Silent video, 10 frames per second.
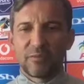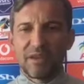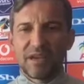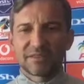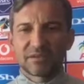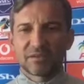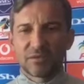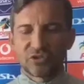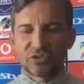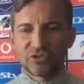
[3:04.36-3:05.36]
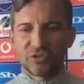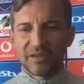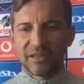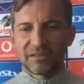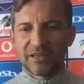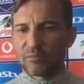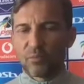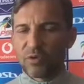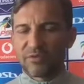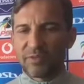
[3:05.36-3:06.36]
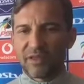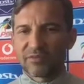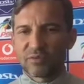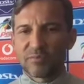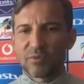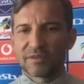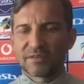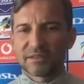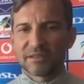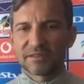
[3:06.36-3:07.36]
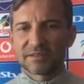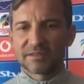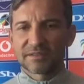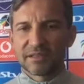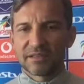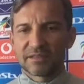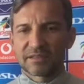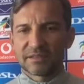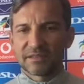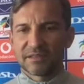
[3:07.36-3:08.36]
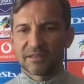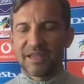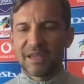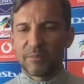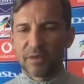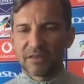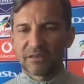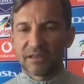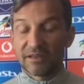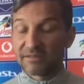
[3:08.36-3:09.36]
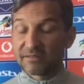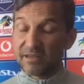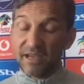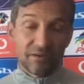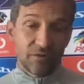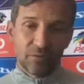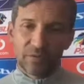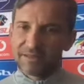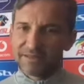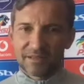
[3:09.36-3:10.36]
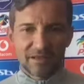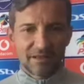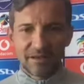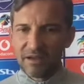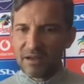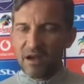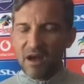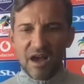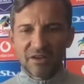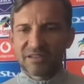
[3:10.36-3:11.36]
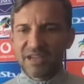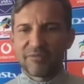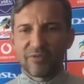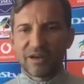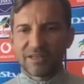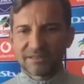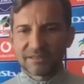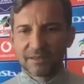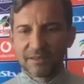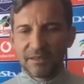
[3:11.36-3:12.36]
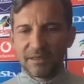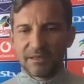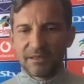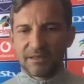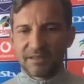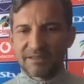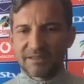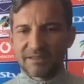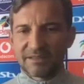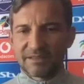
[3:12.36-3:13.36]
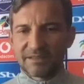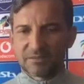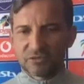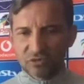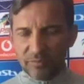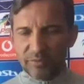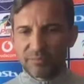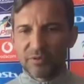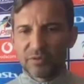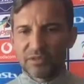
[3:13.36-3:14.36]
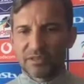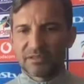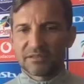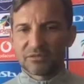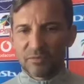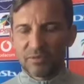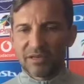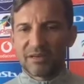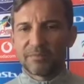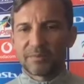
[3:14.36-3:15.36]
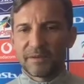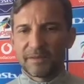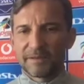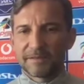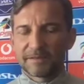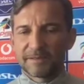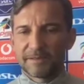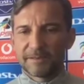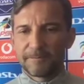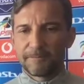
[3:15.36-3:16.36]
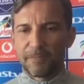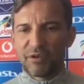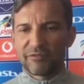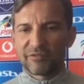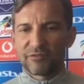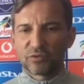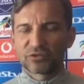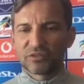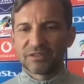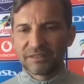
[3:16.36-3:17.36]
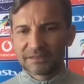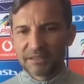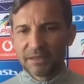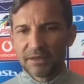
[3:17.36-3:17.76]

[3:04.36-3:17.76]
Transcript: me as a coach, you get not more than three points in this in this uh, game, and it's I know it's a hard game for us against a top opponent, a top club, and um, we have to focus on this.